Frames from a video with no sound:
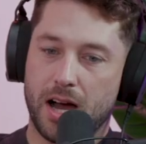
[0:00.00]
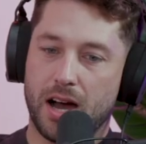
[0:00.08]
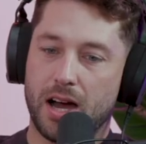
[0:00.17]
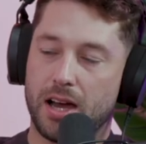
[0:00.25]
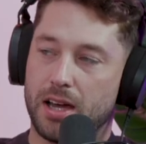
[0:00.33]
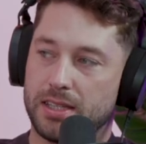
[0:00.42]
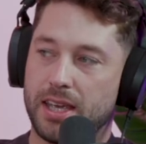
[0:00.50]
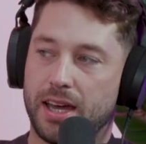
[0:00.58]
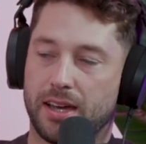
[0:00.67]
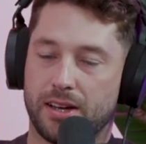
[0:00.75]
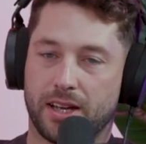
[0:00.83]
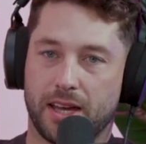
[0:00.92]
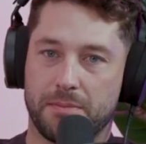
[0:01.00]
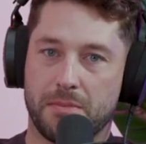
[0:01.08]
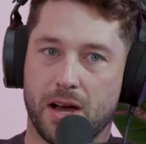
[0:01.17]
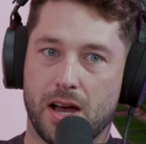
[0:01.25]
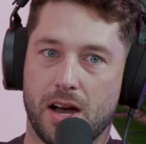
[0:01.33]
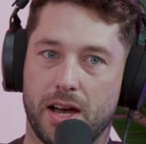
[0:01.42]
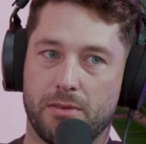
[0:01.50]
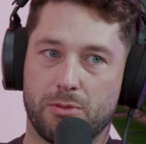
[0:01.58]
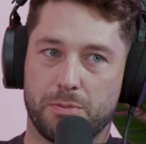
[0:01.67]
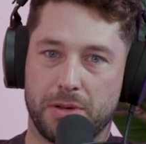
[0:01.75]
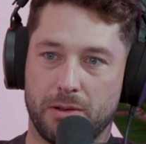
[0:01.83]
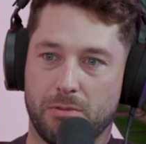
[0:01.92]
high. Yeah, okay. My high will
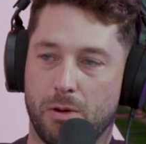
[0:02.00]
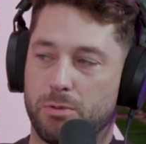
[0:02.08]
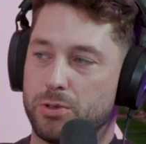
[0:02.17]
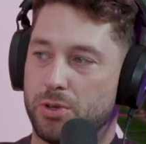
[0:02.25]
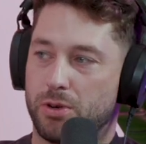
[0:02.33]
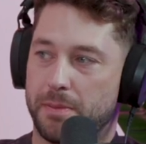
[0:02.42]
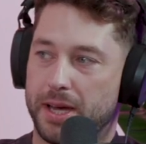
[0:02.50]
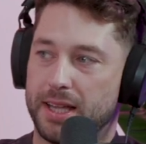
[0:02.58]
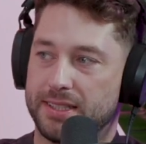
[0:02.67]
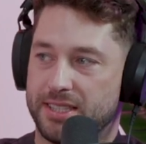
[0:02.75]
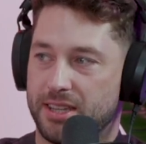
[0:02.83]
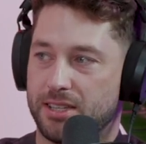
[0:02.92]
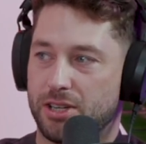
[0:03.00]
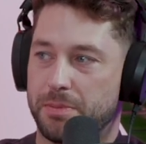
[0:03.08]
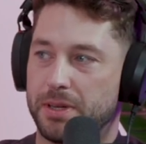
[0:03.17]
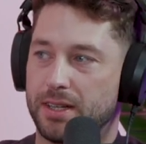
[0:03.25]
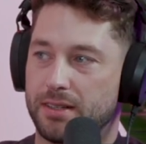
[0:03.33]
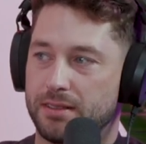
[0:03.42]
be what we'll talk about. So the topic.